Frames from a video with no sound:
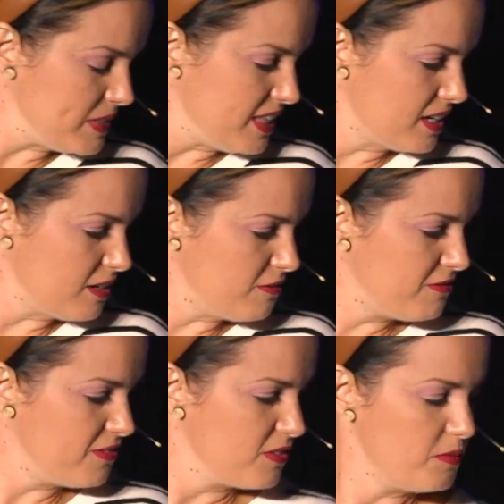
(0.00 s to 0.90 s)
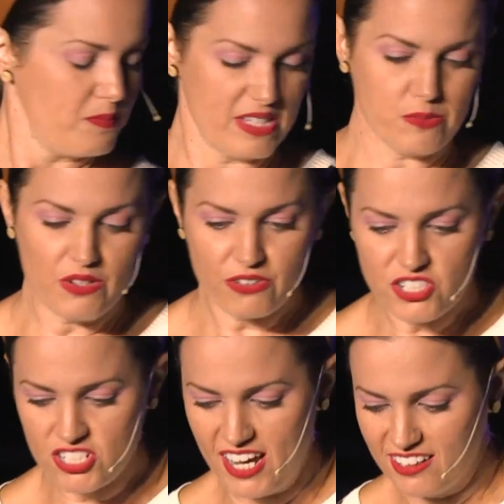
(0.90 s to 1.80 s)
makes me think of my
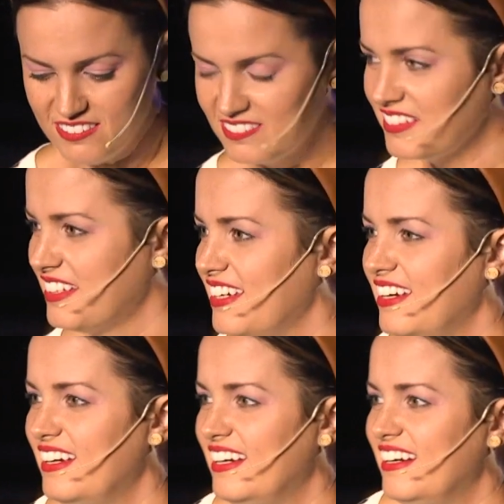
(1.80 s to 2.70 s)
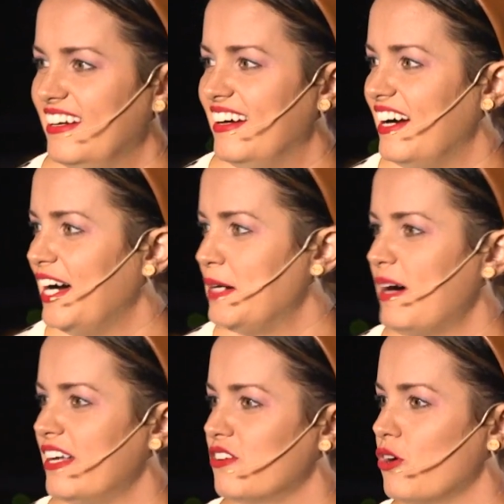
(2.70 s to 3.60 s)
sweet friend Janelle.
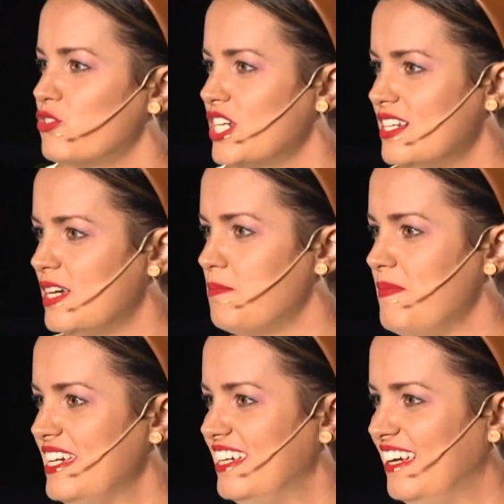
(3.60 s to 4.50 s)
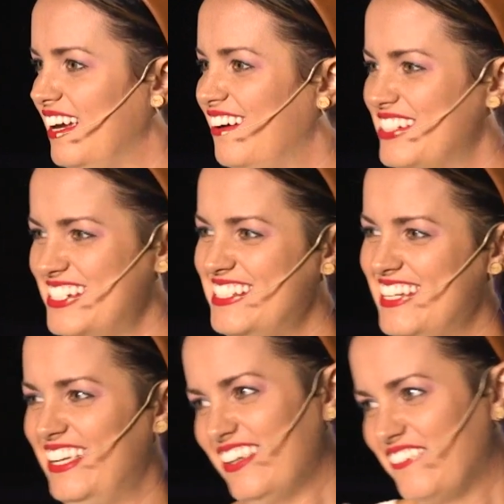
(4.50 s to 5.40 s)
Um, I don't know if she ended up making it. Oh,
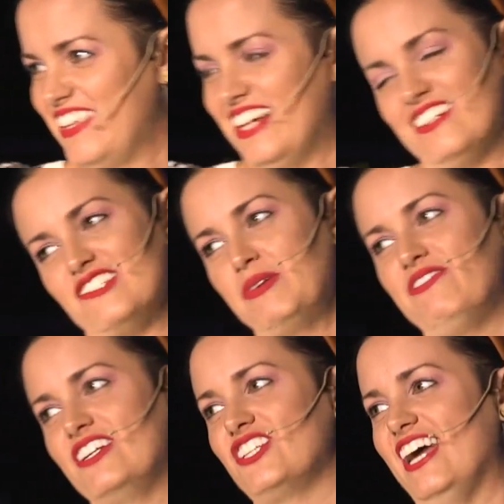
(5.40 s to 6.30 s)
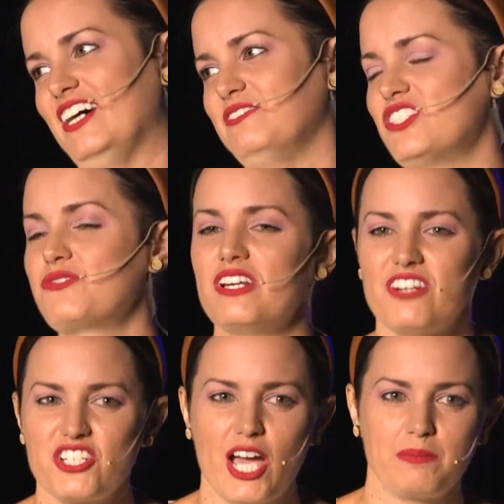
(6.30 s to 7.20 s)
she did, right there. Sweet friend Janelle, she's
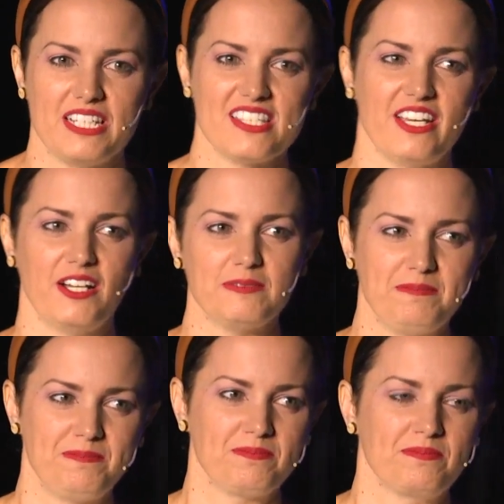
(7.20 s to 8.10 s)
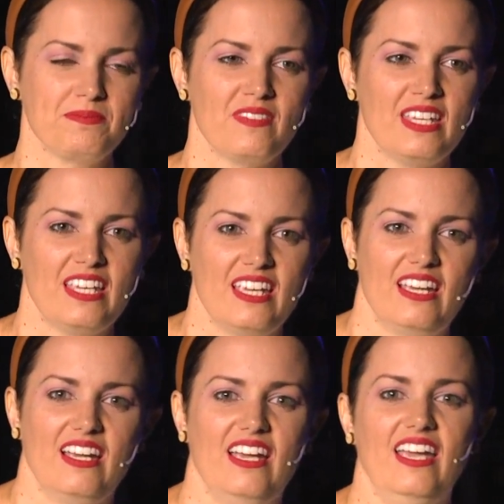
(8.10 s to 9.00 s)
one of our chaplains here.
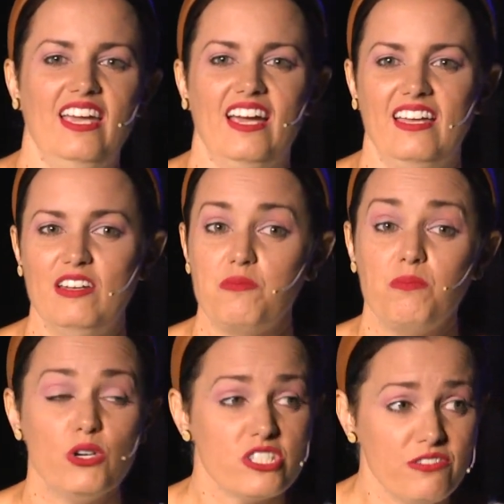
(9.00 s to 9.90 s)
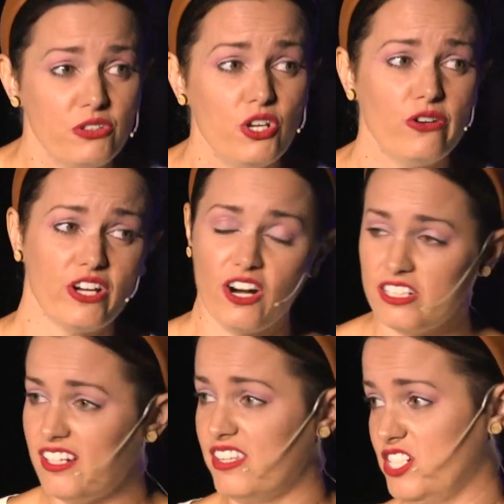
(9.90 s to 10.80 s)
And most of you know the
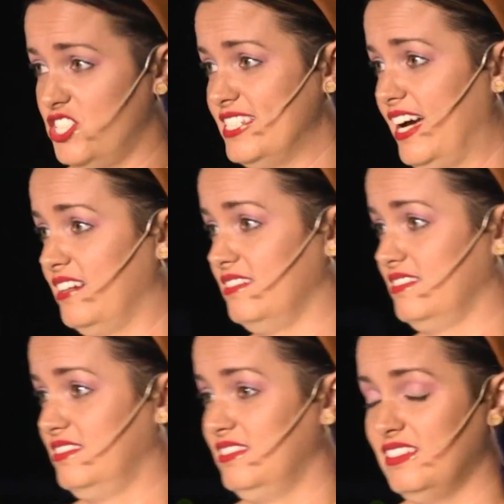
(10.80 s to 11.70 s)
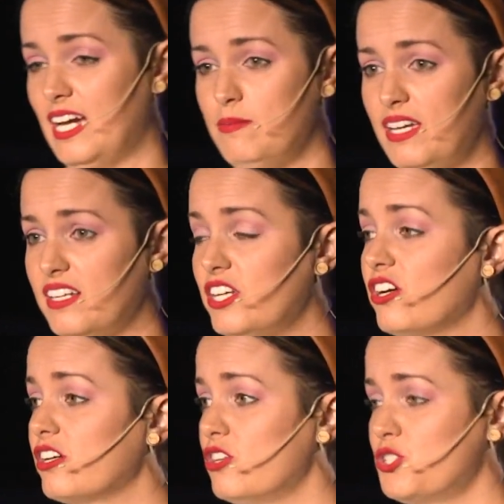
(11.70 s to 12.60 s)
hard year that she's had. I mean,
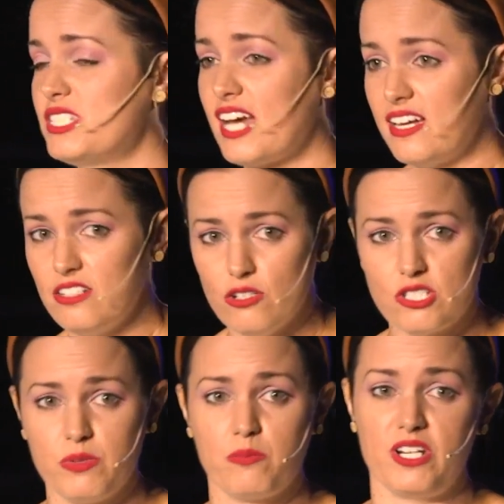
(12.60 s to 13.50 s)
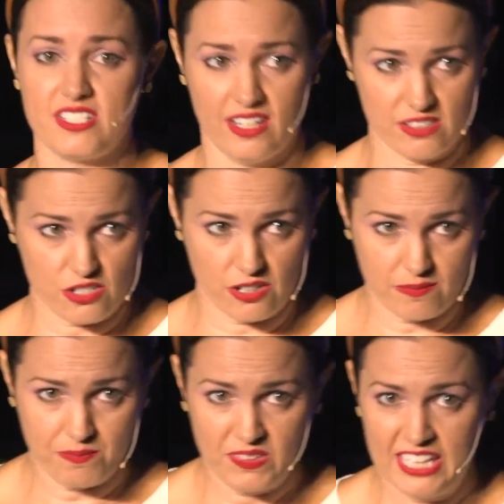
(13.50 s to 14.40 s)
a year ago, she was diagnosed with breast
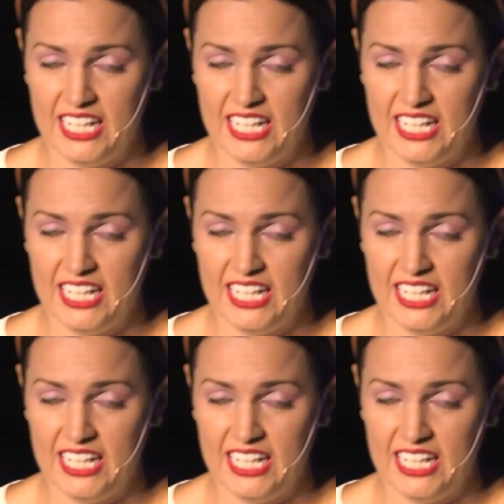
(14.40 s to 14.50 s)
cancer.